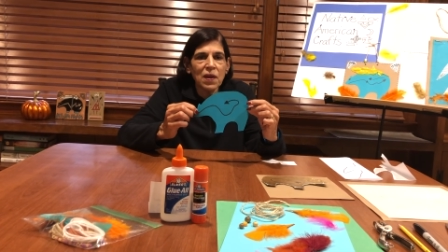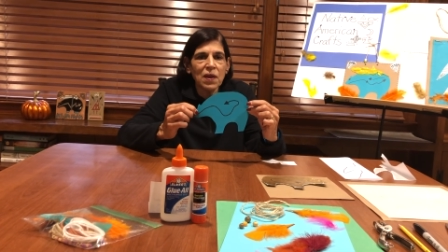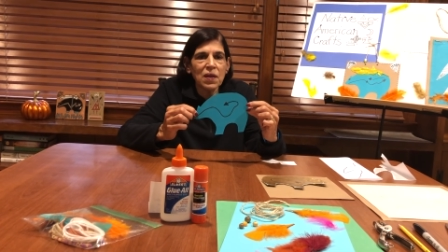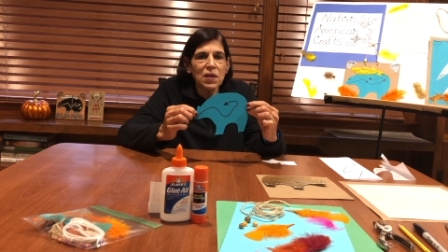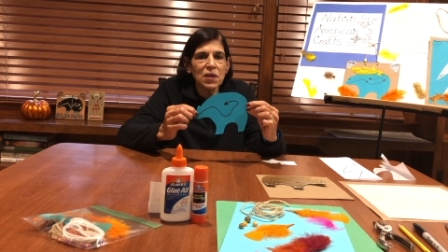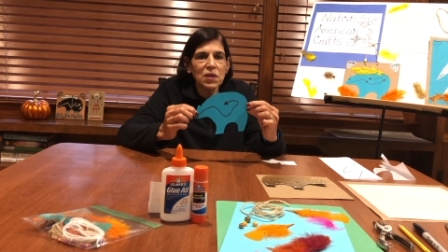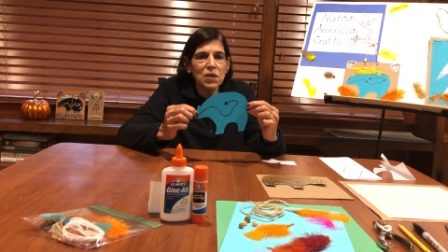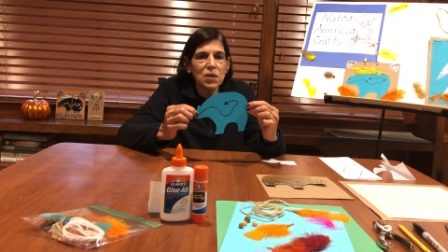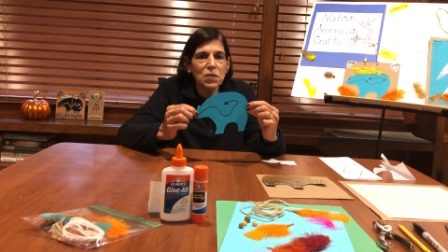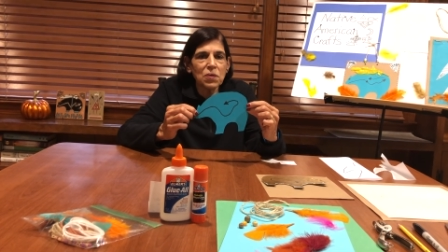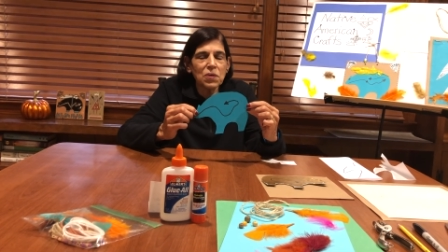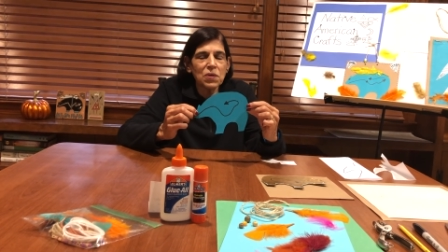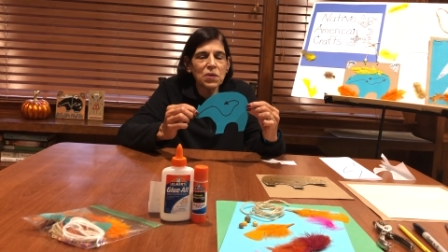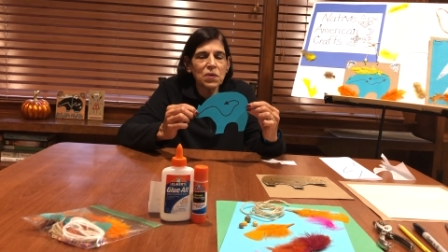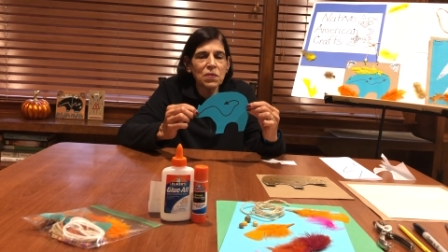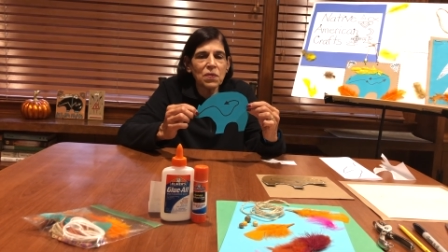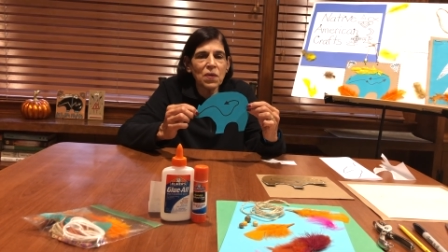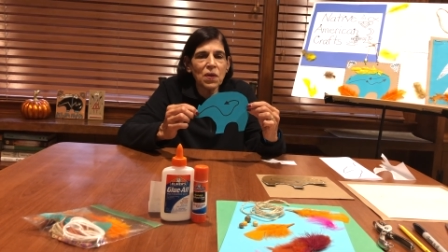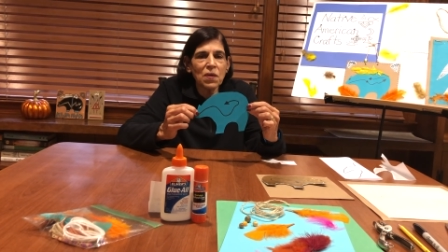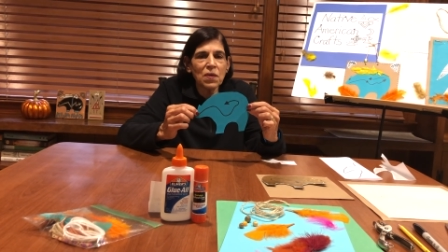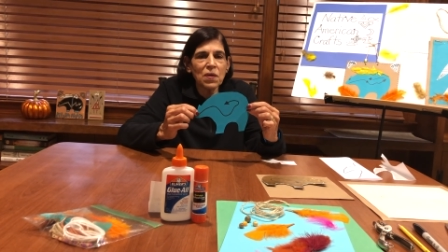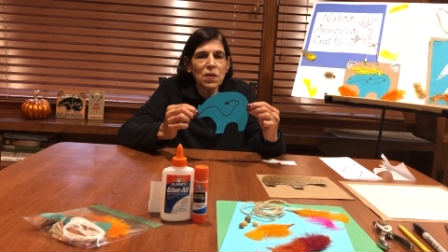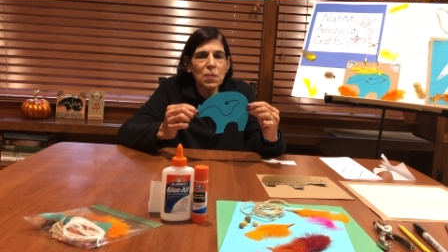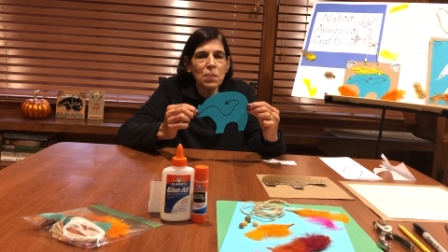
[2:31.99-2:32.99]
So it was a
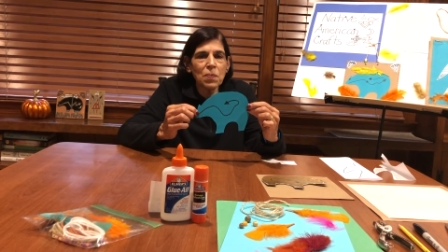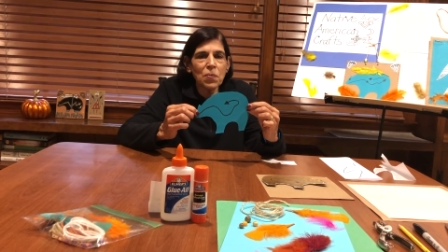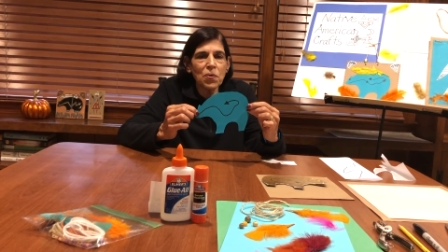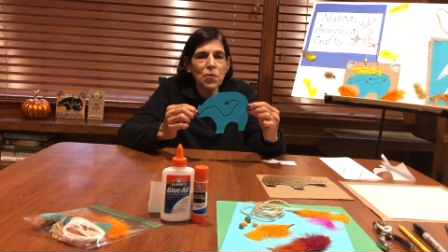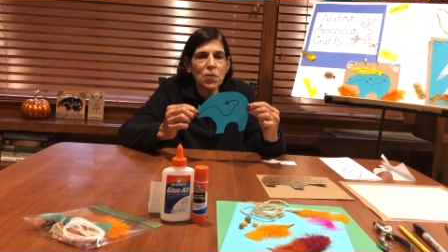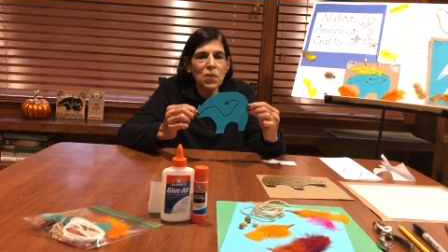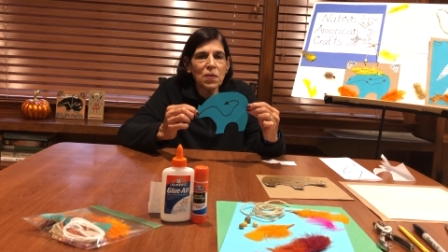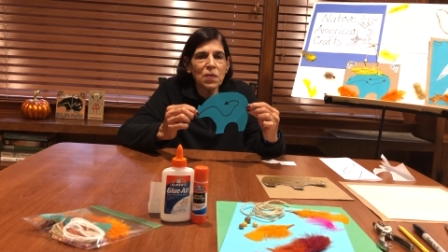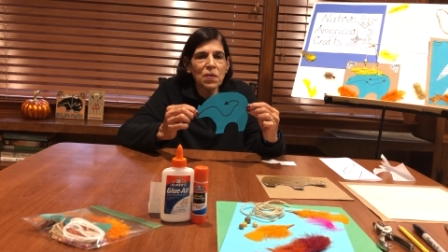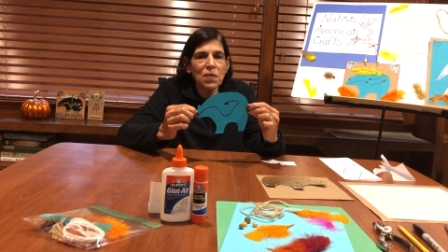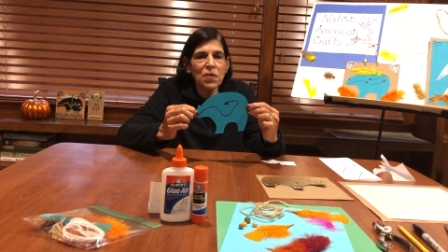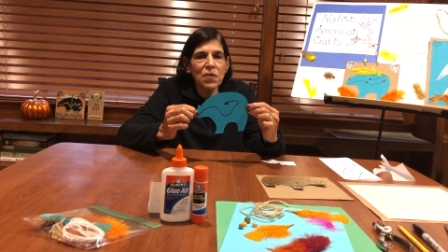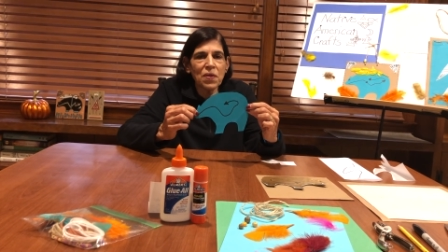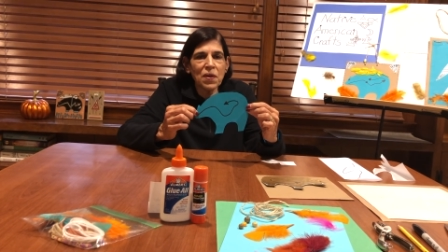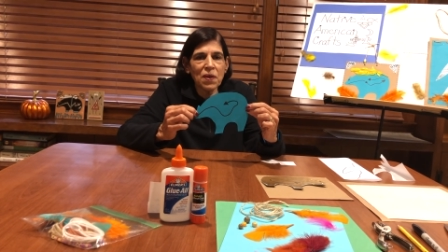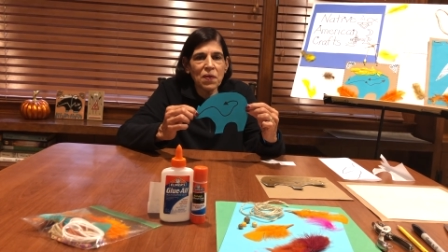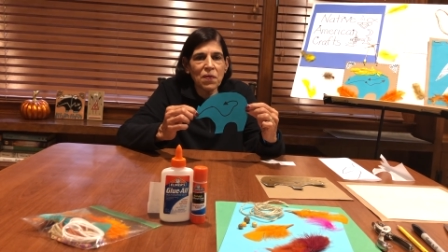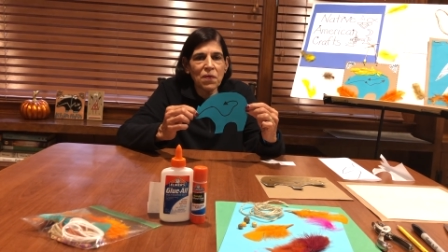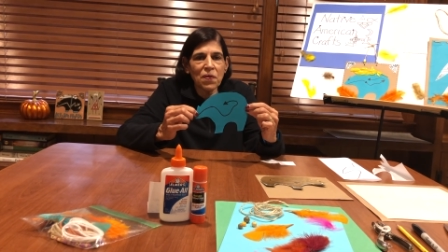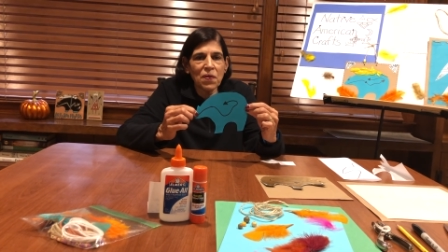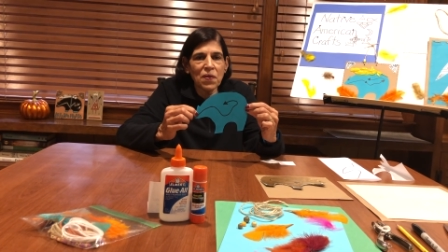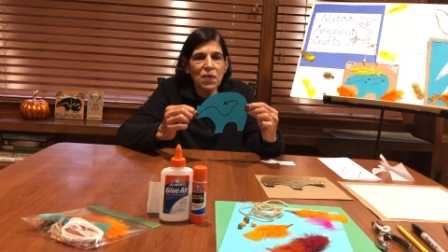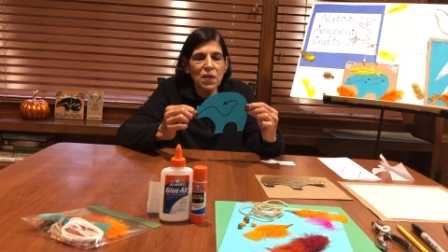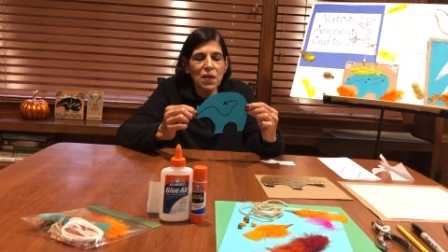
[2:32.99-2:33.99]
very important thing
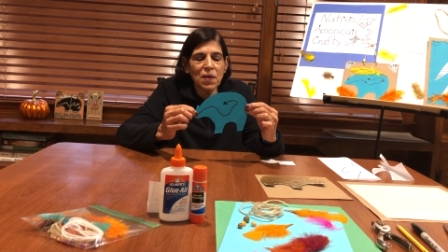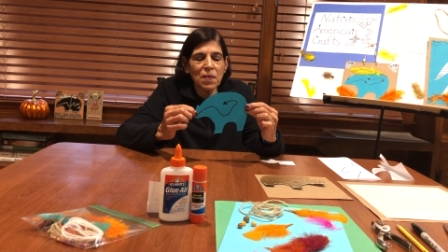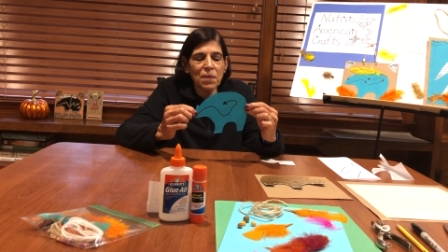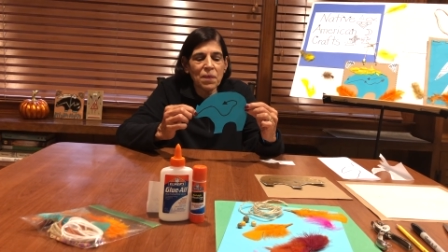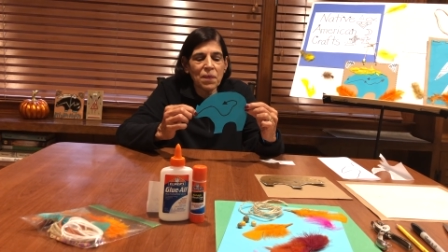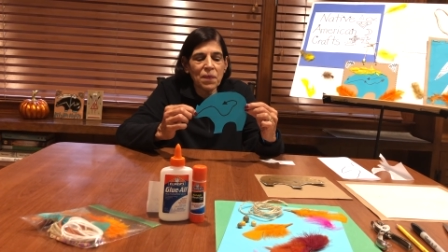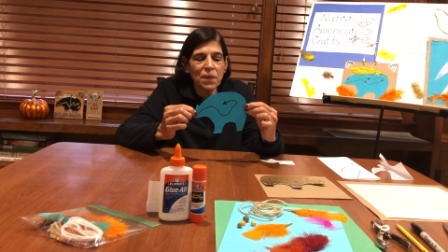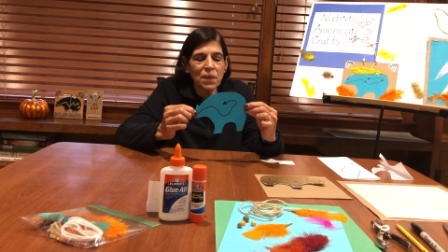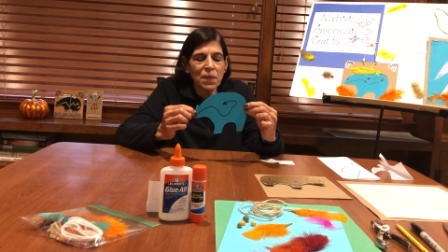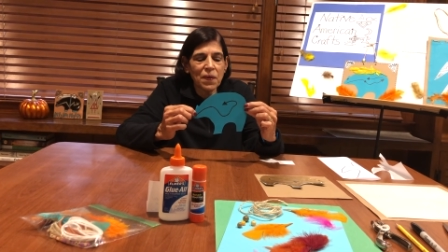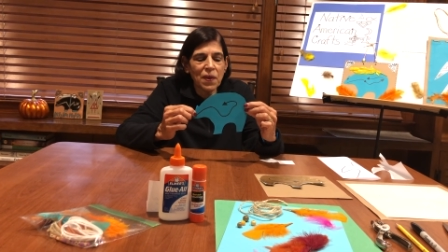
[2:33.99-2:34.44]
for them.